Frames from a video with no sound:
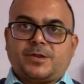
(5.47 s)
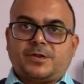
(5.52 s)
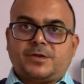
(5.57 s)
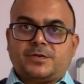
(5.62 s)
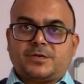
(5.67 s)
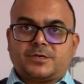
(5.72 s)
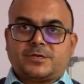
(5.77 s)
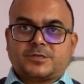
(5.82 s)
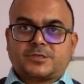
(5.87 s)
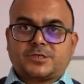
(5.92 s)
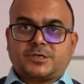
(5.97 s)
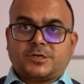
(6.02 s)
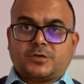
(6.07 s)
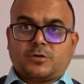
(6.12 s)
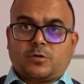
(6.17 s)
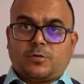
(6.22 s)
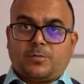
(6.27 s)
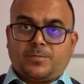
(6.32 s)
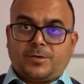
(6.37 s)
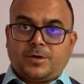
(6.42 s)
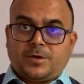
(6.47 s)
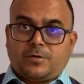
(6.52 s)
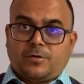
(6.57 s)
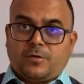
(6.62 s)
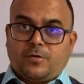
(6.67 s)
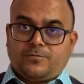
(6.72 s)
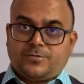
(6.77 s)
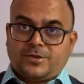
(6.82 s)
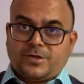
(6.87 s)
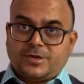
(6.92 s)
interesting topic
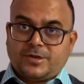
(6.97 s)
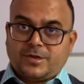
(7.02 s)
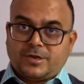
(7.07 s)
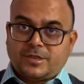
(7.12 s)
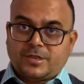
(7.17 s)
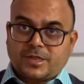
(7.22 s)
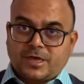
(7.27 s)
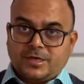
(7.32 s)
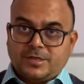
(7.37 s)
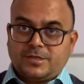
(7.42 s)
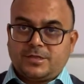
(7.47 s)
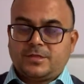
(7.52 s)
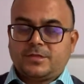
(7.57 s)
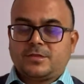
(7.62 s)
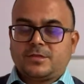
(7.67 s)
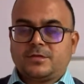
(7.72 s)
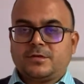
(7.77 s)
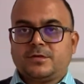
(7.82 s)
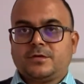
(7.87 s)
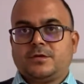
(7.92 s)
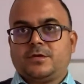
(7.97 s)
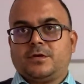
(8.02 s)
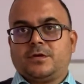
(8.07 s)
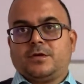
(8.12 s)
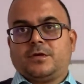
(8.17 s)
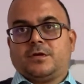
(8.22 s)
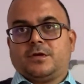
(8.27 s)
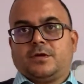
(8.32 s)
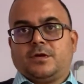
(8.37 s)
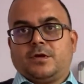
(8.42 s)
of general science.
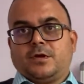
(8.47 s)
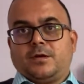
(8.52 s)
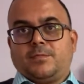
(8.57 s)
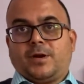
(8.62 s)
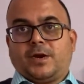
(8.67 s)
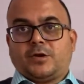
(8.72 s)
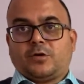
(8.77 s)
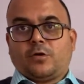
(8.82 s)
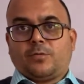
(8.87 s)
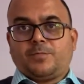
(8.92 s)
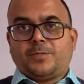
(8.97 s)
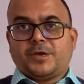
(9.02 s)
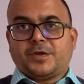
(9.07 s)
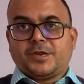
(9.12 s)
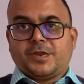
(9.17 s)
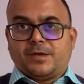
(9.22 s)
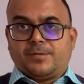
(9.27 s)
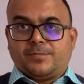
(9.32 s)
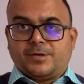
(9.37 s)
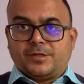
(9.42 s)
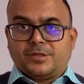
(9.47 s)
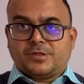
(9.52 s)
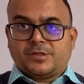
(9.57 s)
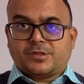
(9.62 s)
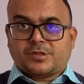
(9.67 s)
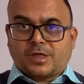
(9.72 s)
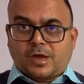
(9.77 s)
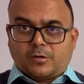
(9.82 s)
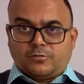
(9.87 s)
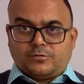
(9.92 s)
My topic name is
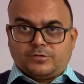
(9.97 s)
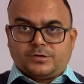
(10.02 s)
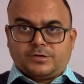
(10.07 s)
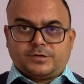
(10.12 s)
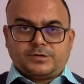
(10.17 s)
sound.